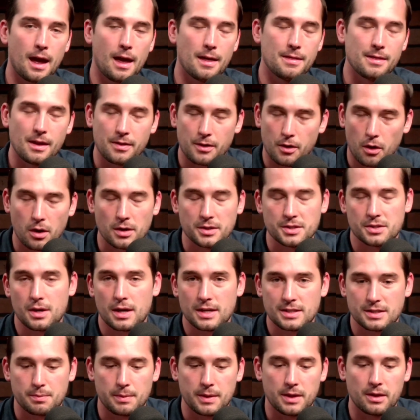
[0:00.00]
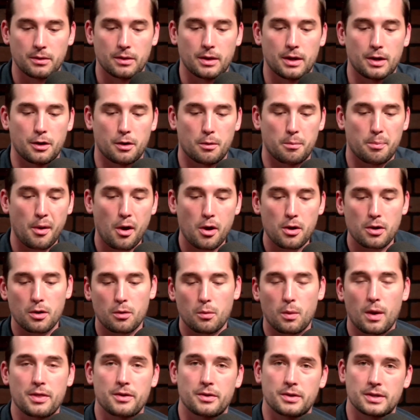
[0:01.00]
And then there also has to be the linear
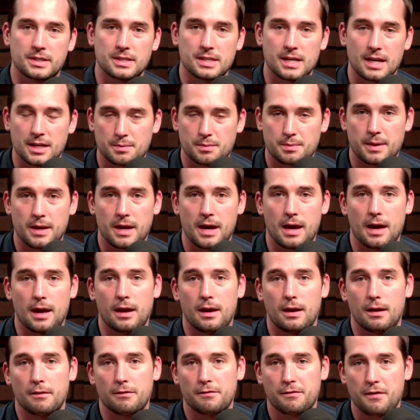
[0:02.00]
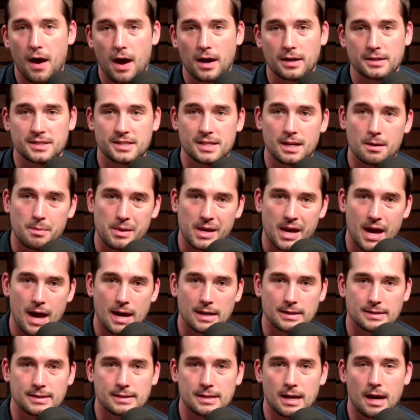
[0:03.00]
partner, whether it's ESPN, Fox,
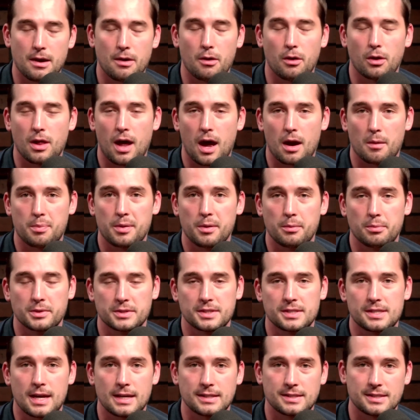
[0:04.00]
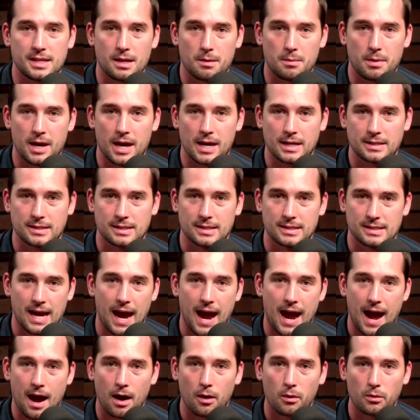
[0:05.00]
CBS. I know a lot of people say CBS is
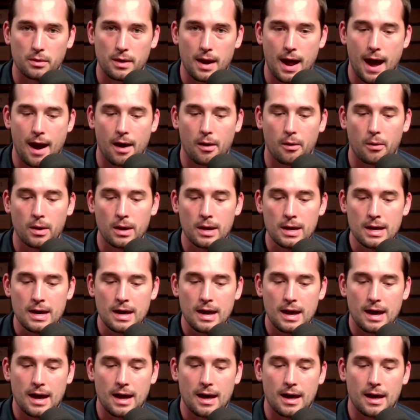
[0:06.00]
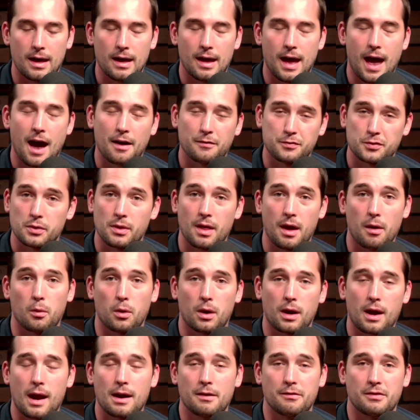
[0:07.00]
out now uh, after they
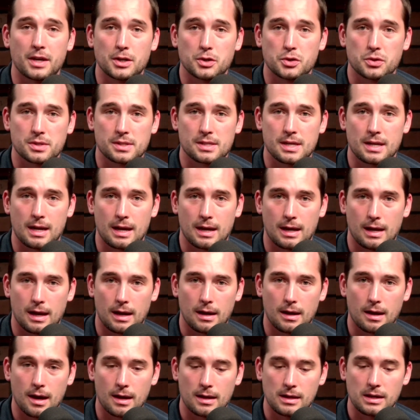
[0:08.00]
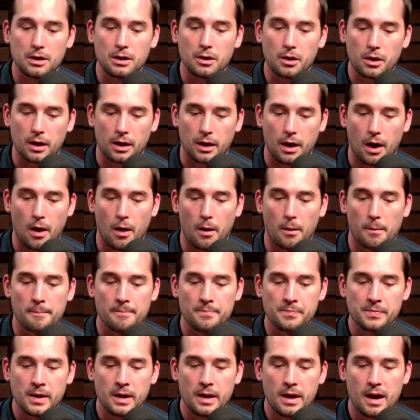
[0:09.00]
were kind of interested in it a year ago,
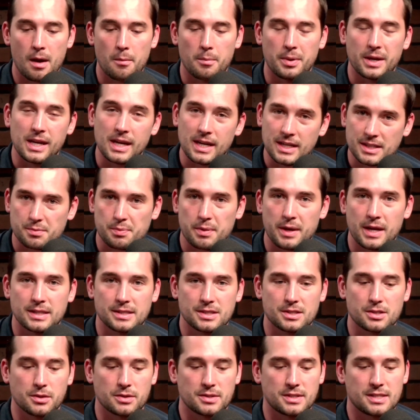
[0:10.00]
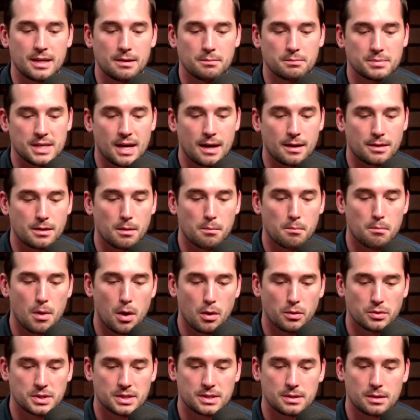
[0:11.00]
uh, but ESPN still seems like the
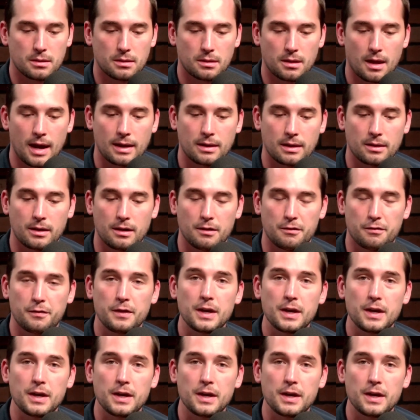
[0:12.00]
most likely